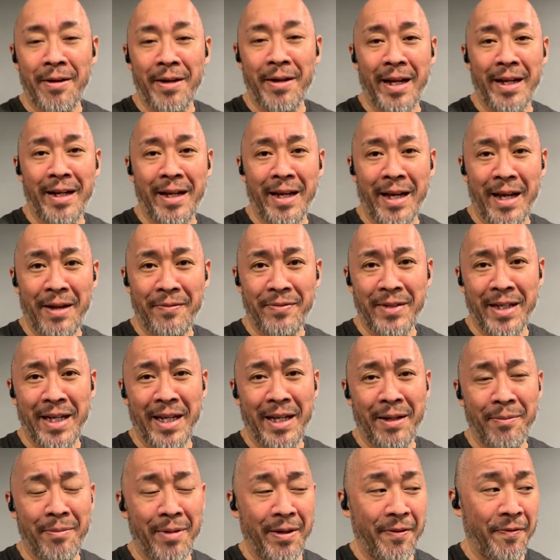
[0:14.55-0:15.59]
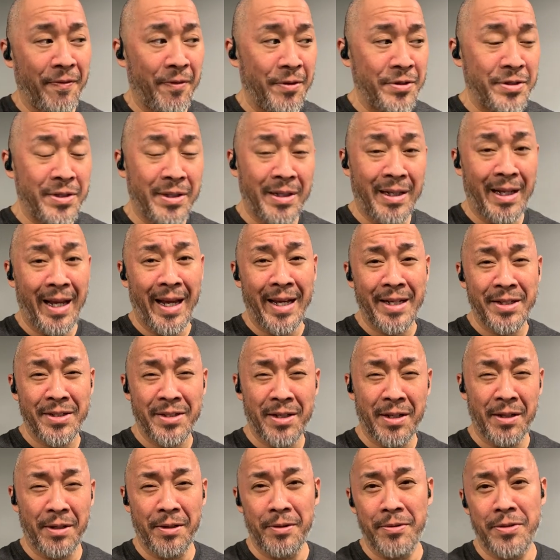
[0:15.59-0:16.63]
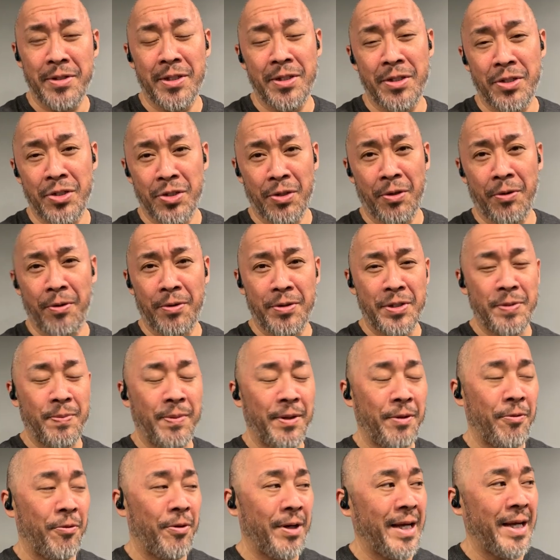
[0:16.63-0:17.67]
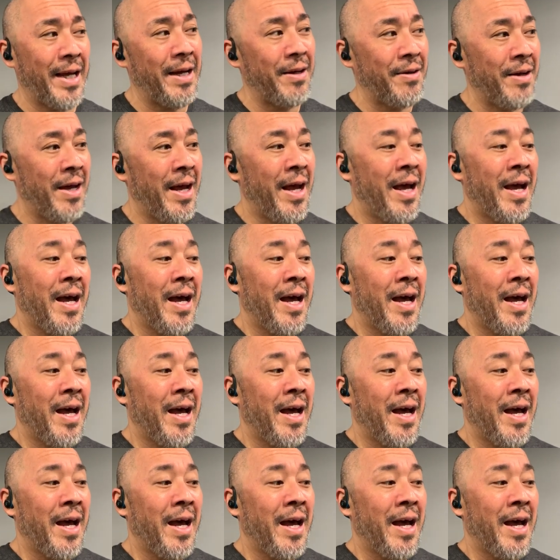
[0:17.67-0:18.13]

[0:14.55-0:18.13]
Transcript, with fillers: and I have to get in my first legs, glutes, and shoulders split workout.